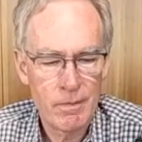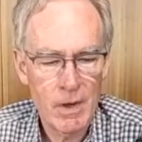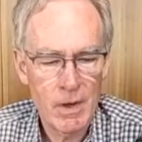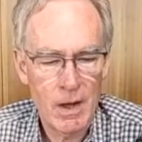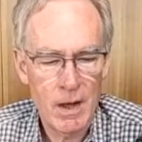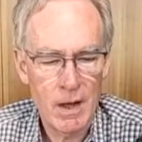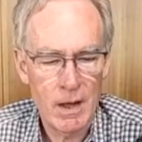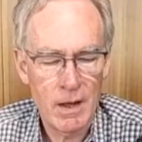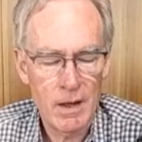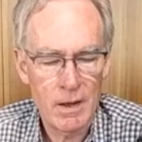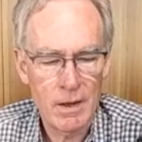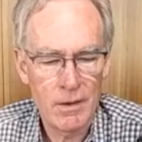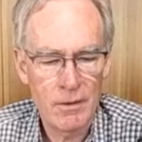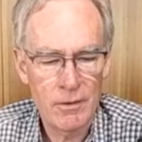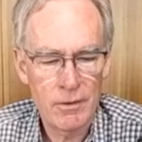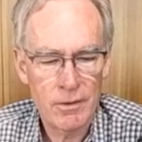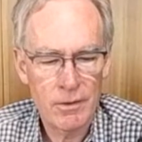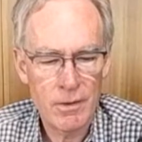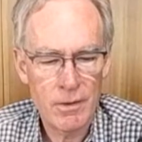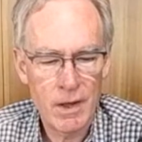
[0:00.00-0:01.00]
and his
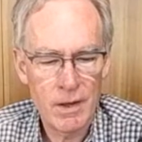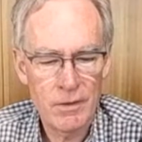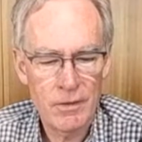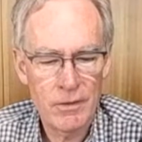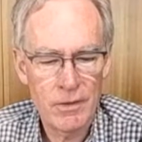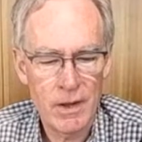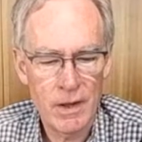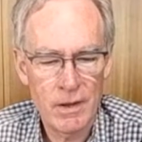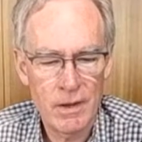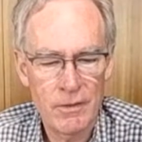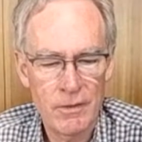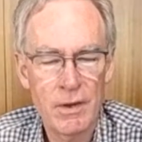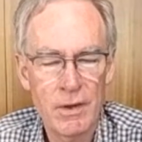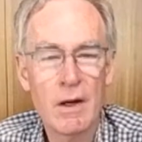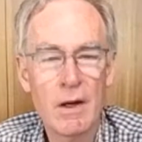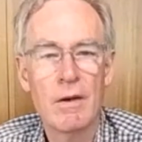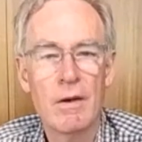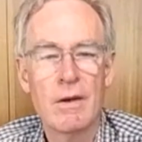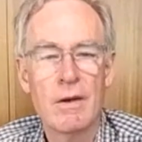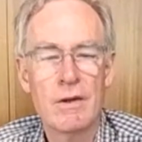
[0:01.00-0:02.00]
grandson is
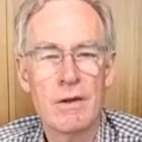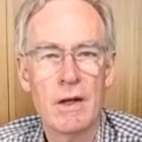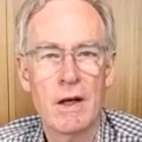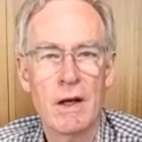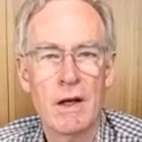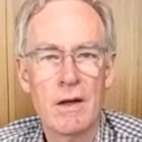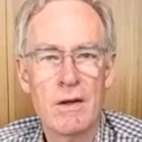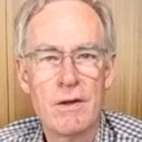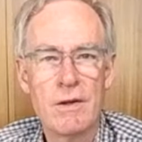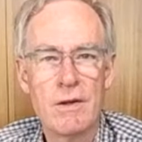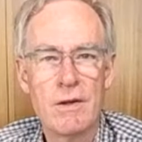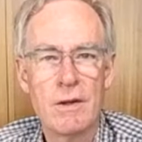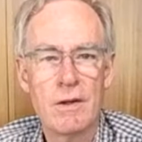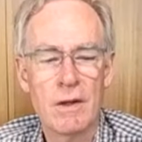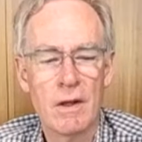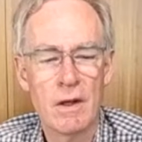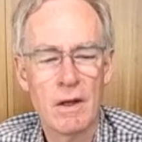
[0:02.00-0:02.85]
now in charge.